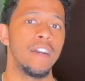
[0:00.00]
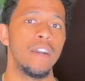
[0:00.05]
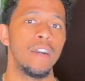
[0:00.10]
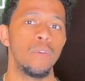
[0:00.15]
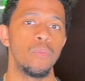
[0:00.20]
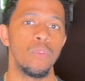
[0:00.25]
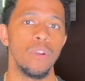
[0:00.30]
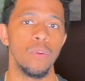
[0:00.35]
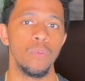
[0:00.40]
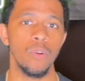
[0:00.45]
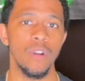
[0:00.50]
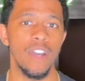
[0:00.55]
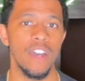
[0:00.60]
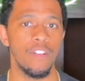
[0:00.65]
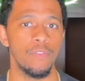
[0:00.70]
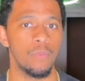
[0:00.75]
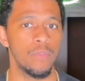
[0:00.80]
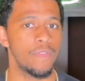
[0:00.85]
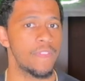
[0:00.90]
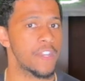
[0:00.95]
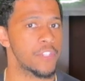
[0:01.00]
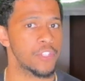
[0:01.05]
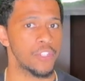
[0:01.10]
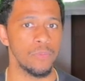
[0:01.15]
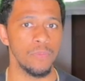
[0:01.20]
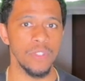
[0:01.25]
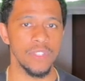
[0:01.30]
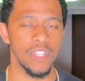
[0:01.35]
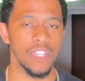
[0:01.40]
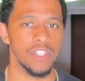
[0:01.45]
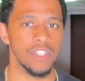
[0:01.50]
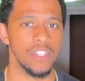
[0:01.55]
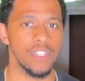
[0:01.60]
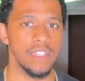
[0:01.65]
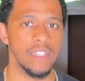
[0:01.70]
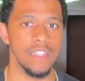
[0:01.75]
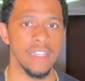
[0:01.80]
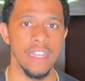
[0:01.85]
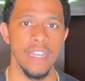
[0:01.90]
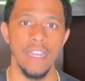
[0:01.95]
where we'll have professional
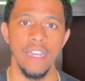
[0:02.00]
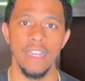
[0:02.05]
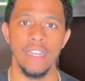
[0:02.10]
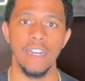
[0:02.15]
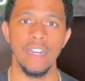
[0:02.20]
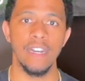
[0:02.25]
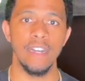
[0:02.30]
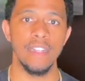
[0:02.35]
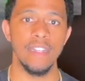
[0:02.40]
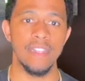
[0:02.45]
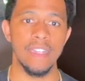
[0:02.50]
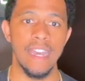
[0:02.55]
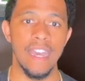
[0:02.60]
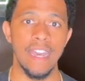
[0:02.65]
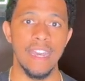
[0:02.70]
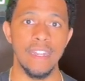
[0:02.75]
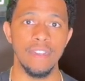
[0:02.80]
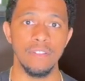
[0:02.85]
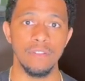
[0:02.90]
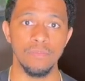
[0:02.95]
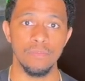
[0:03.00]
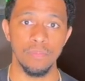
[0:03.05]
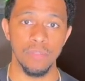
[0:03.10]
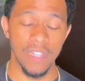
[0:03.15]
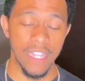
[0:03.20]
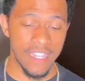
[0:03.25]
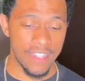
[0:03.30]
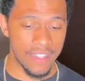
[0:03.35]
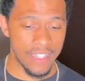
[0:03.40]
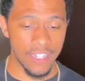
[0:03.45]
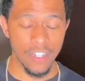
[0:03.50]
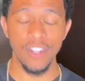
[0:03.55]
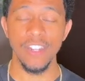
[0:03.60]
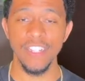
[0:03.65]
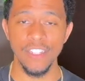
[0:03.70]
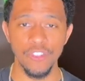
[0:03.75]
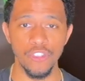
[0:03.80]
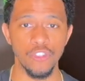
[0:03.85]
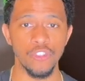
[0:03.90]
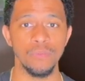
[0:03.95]
musicians that play their
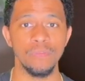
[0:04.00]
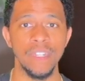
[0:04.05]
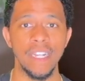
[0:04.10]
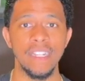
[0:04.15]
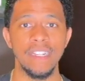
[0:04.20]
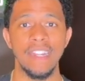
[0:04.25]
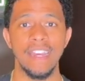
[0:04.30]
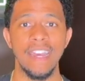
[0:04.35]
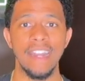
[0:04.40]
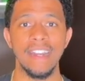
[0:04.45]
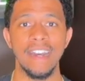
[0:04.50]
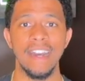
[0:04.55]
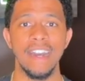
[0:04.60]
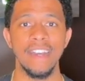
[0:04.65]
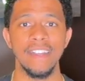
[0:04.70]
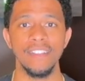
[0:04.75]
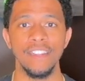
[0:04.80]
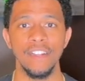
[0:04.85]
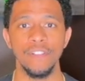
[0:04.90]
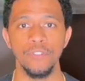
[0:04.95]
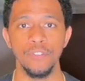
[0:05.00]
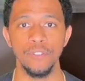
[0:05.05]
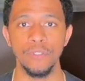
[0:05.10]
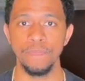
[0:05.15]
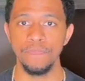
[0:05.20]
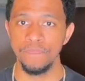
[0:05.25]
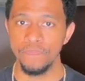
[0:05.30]
instrument at a high level,